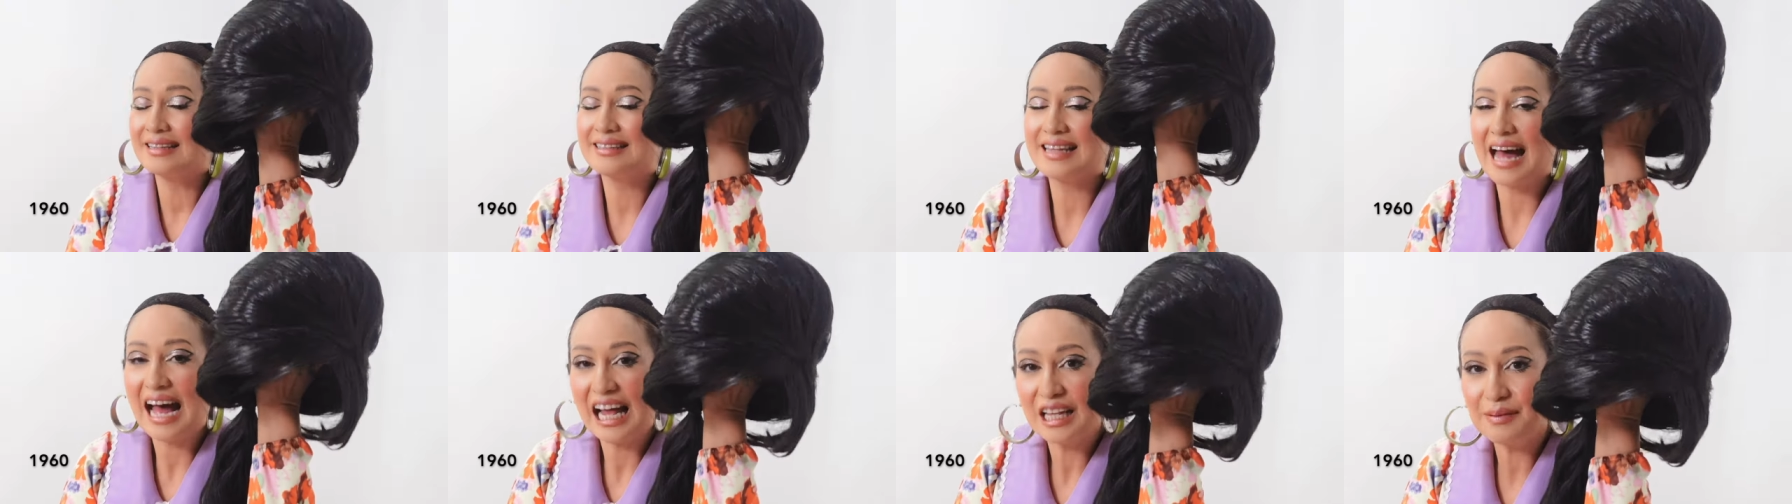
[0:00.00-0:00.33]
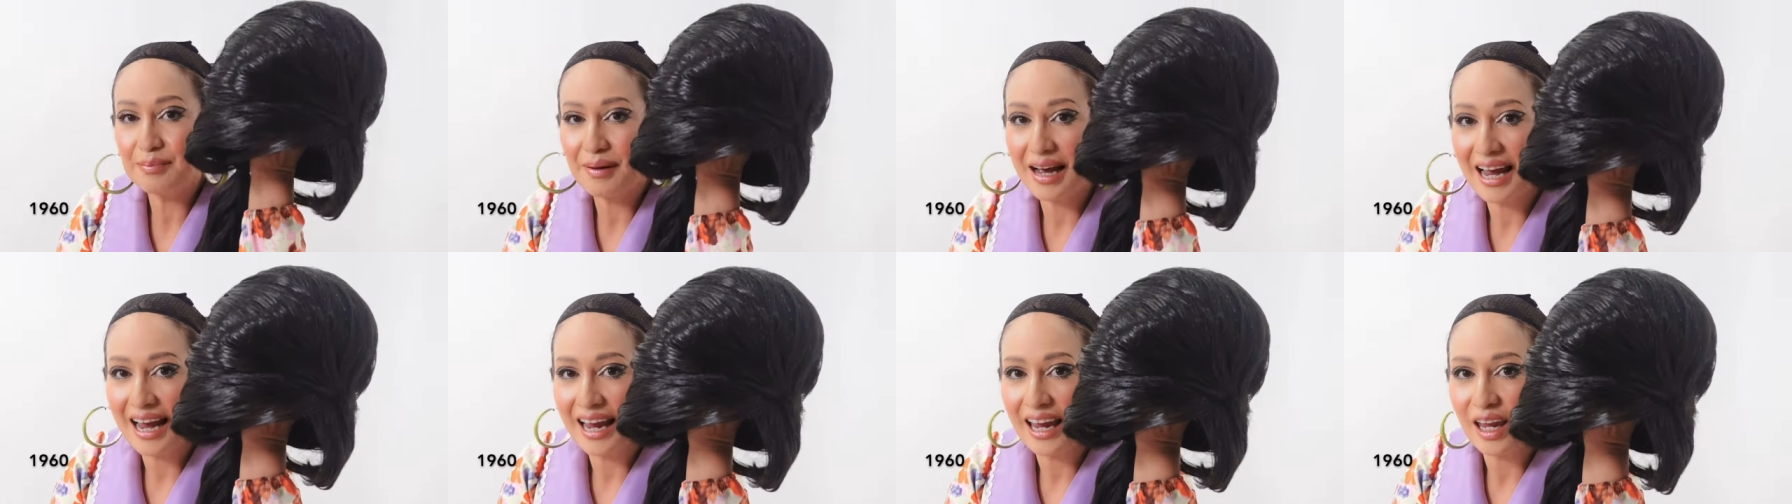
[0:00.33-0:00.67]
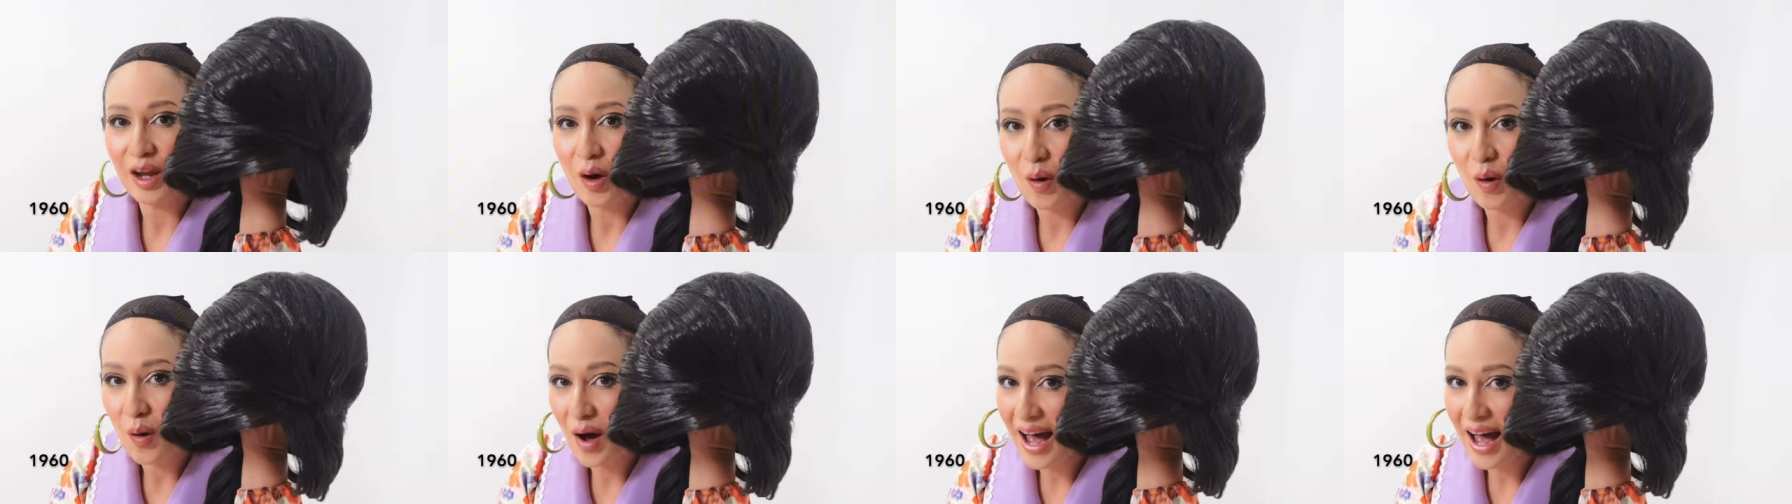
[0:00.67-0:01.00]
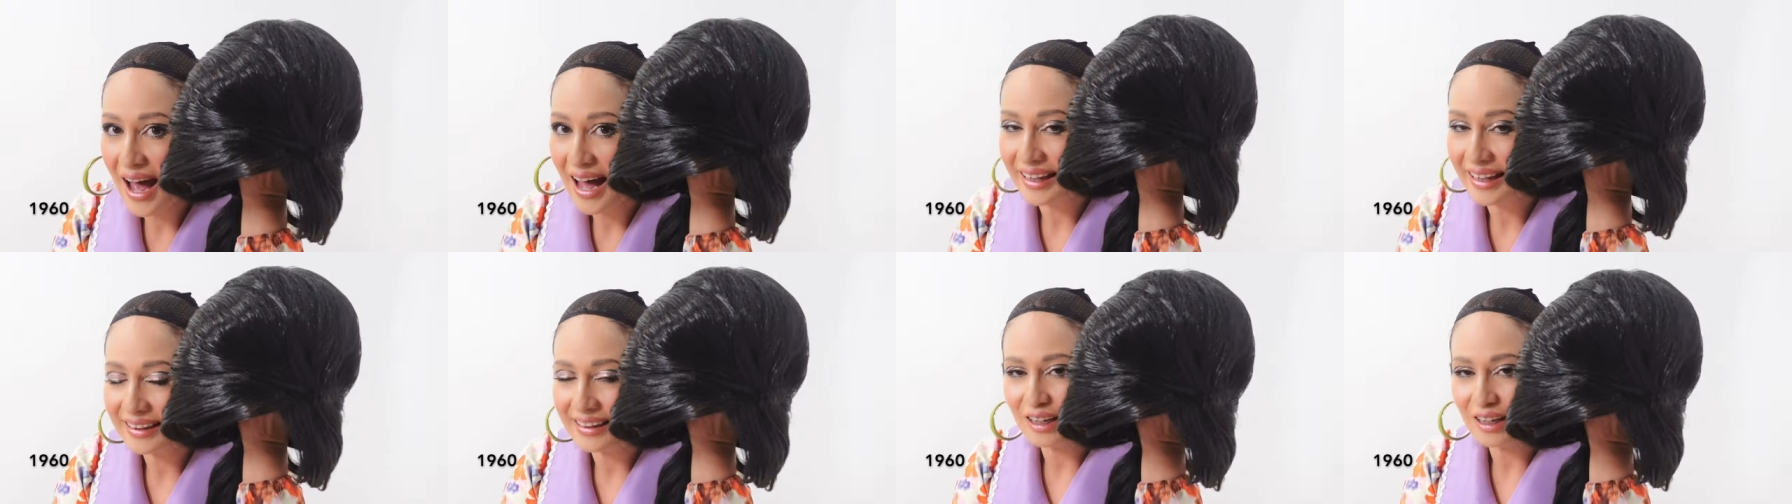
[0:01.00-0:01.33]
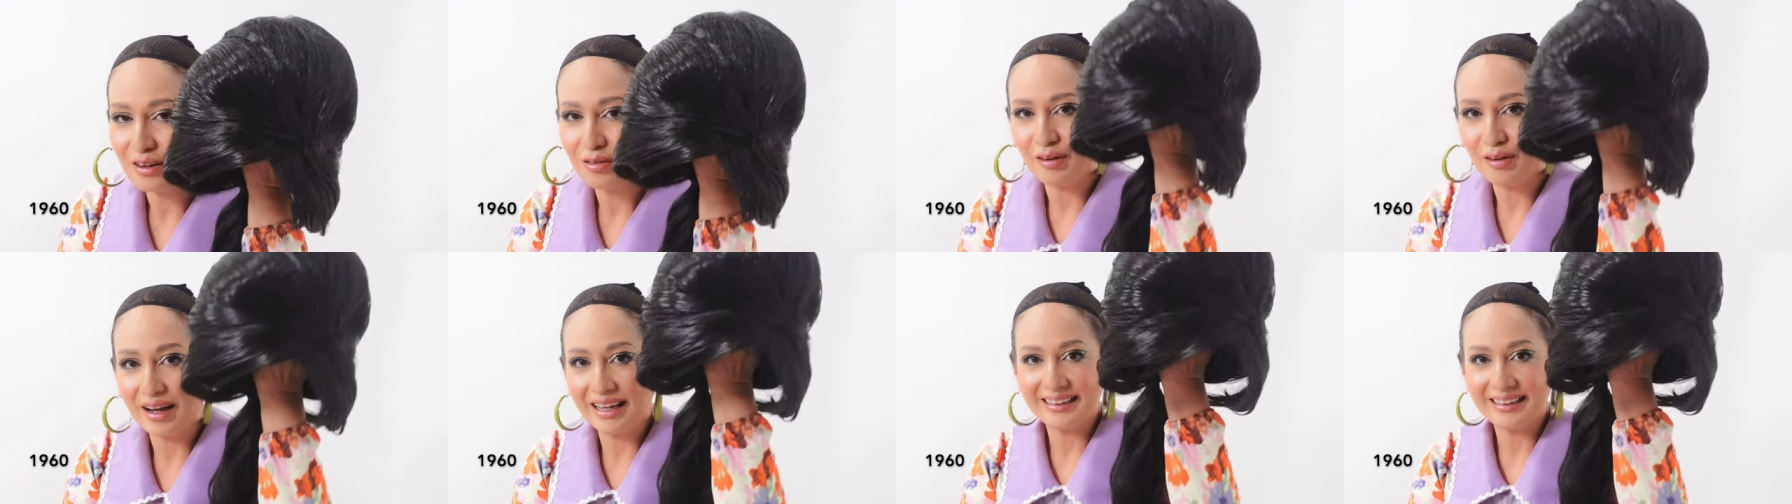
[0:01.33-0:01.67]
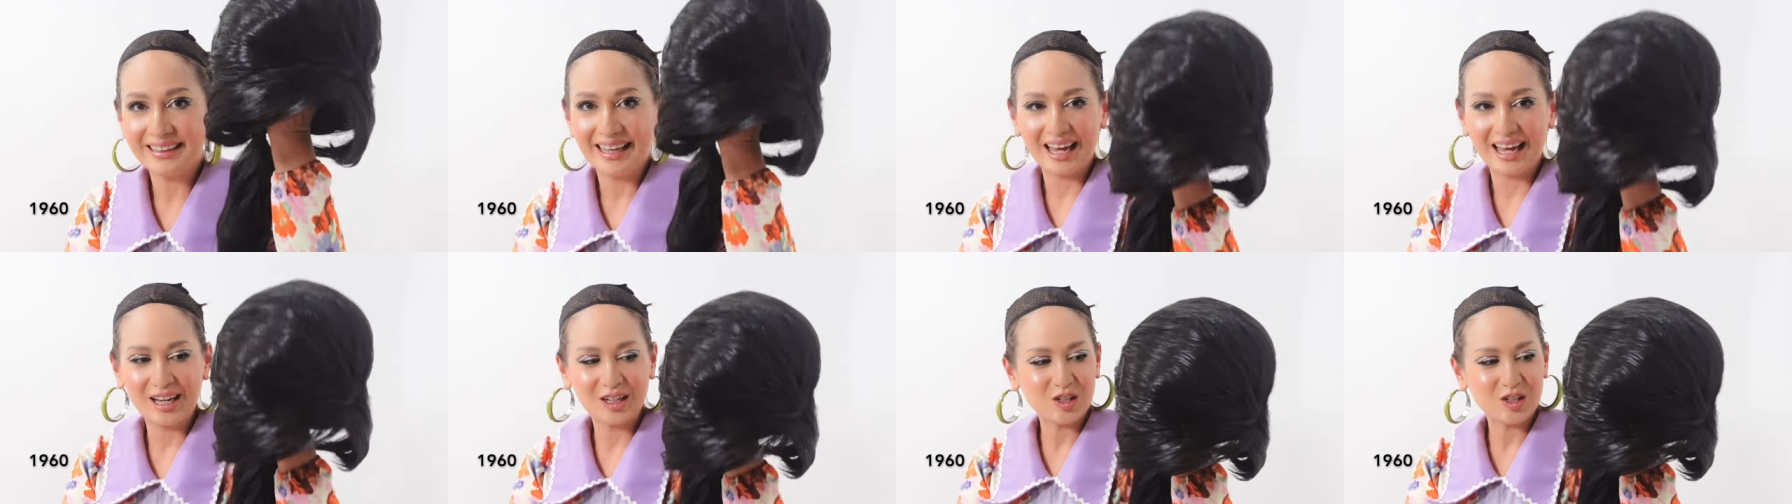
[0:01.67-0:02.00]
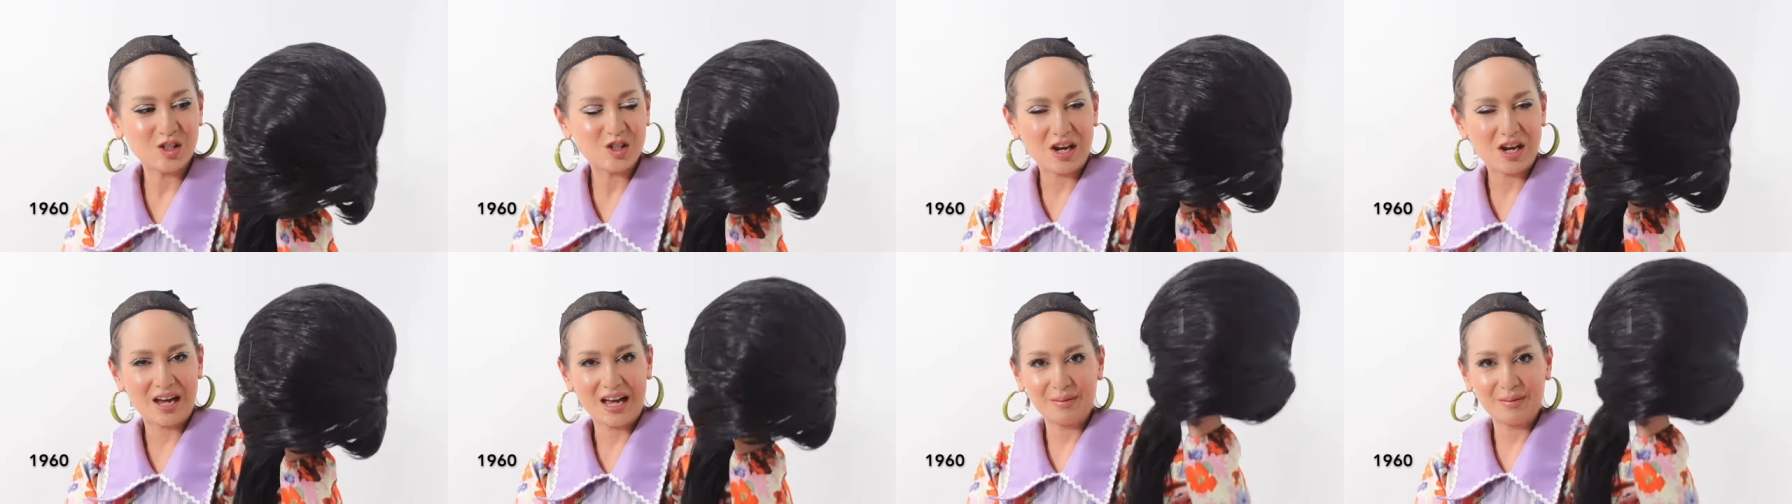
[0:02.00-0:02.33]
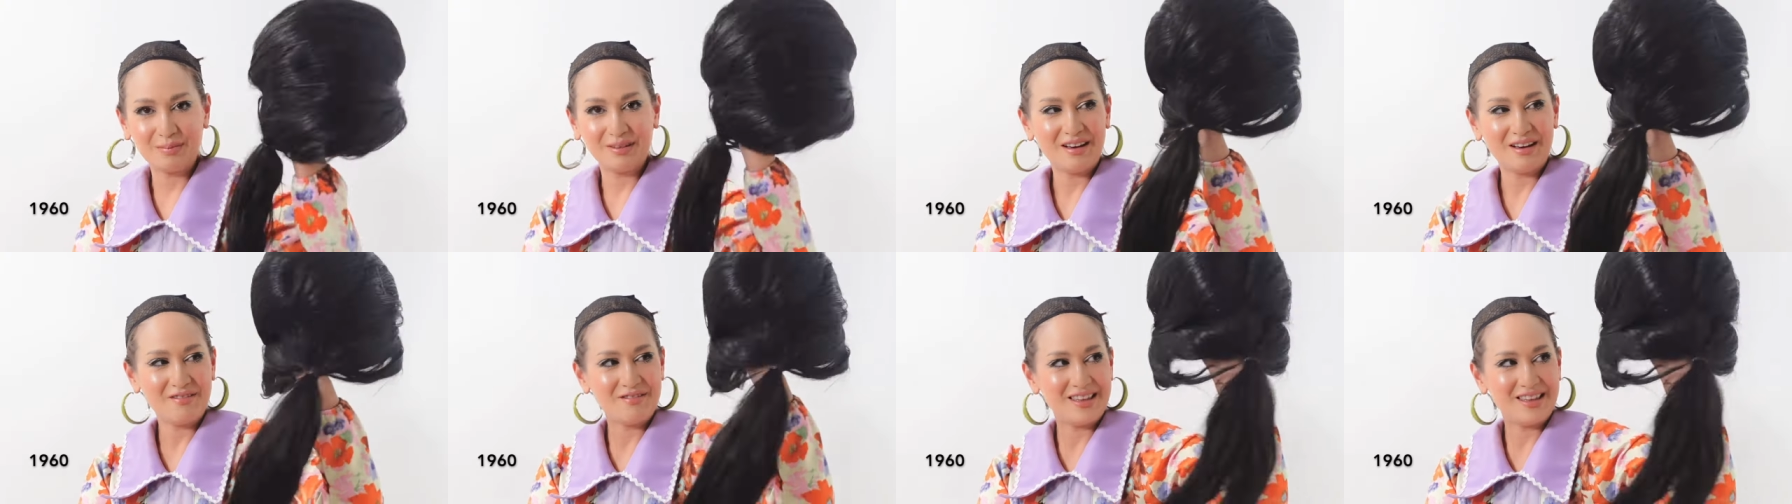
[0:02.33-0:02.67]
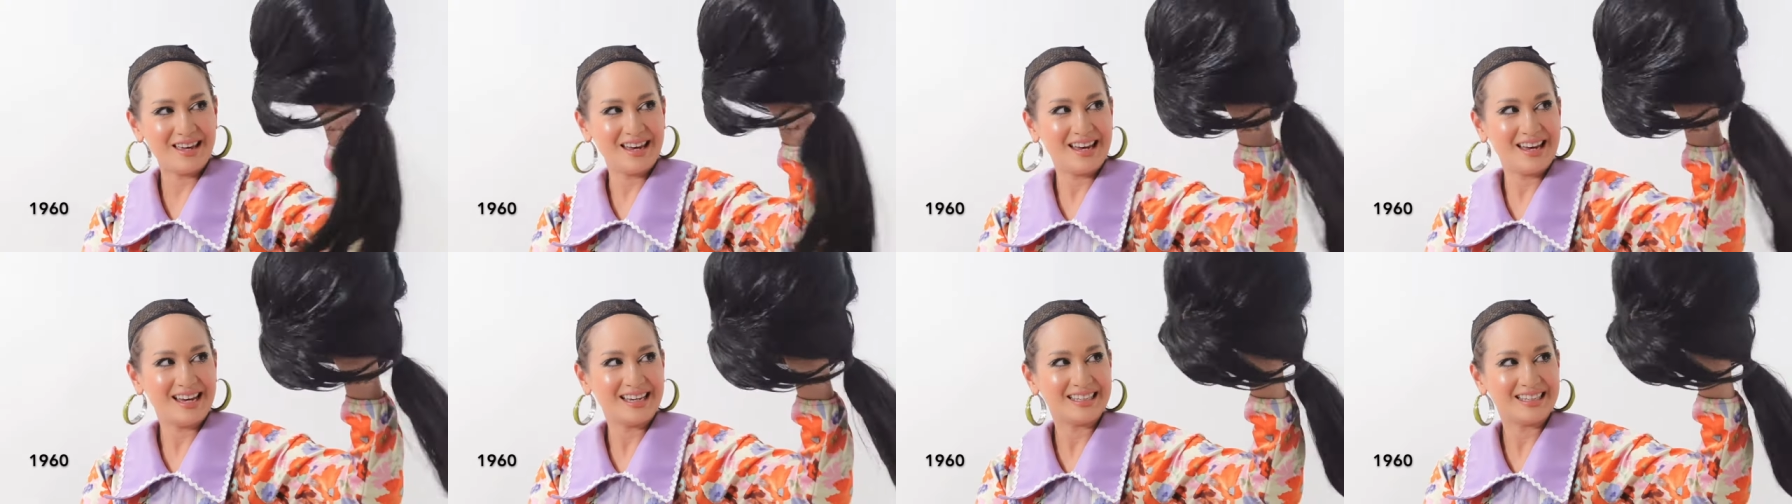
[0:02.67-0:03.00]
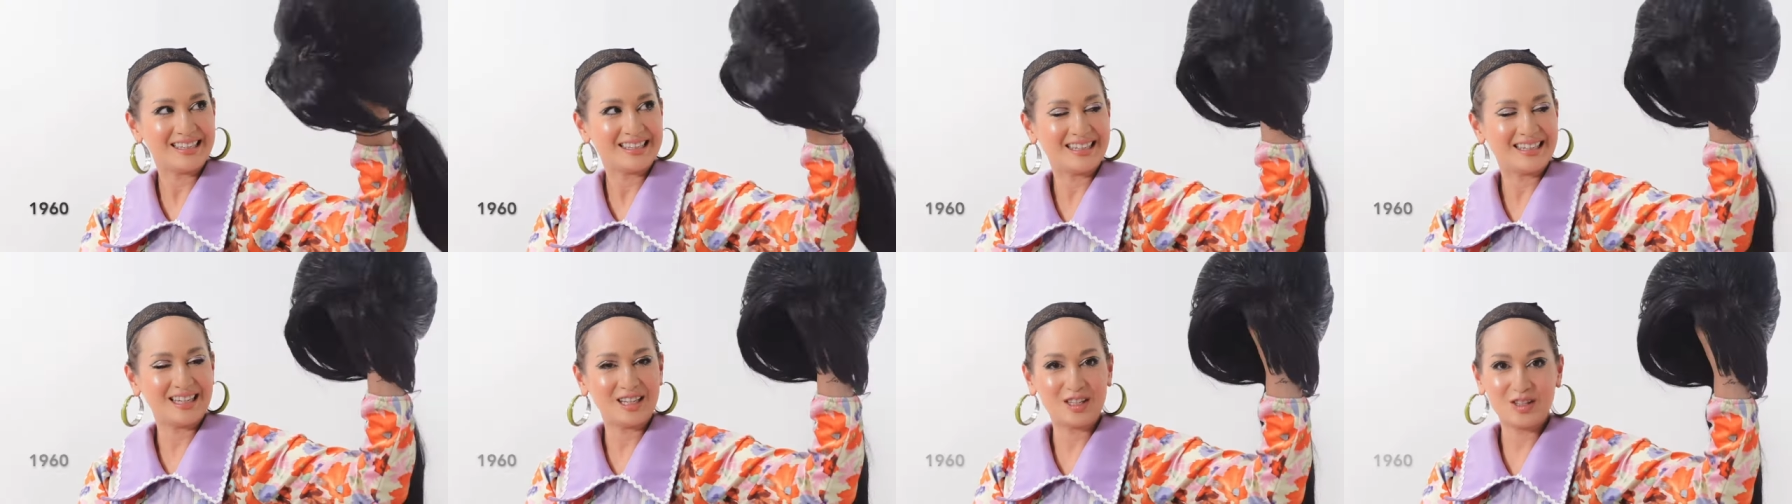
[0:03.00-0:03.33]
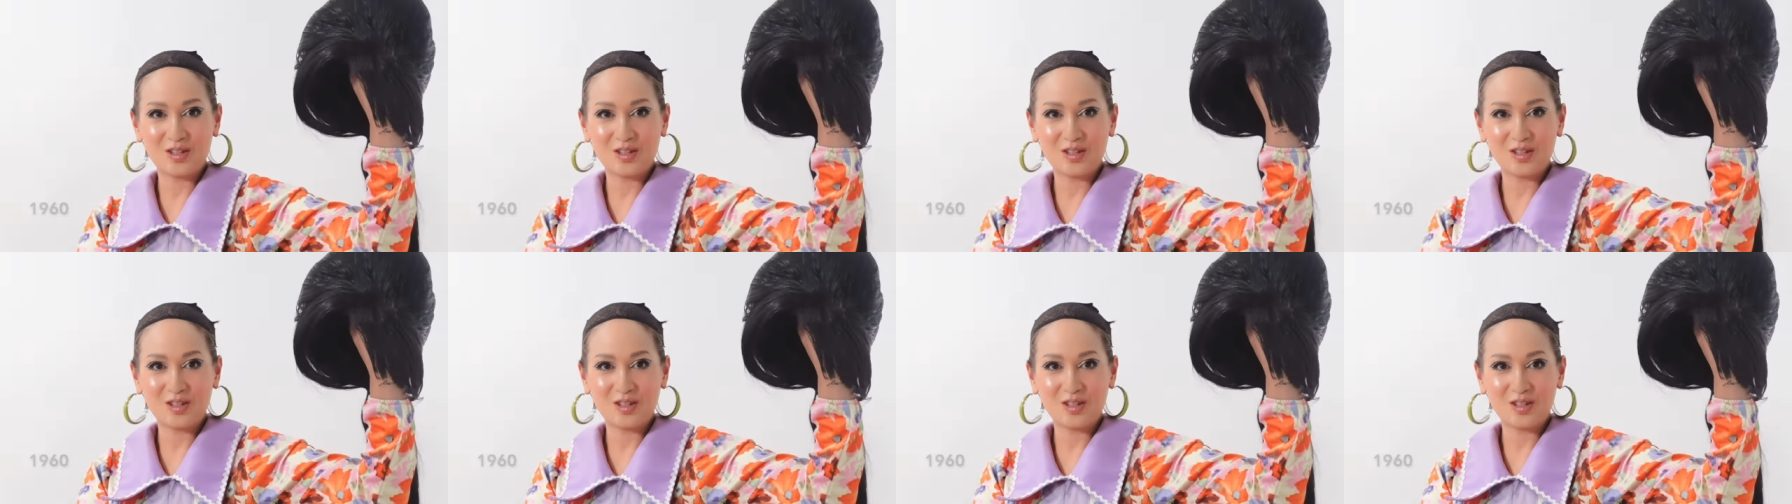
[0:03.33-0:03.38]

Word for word: Styled by Johann Dela Fuente. Good job, love this.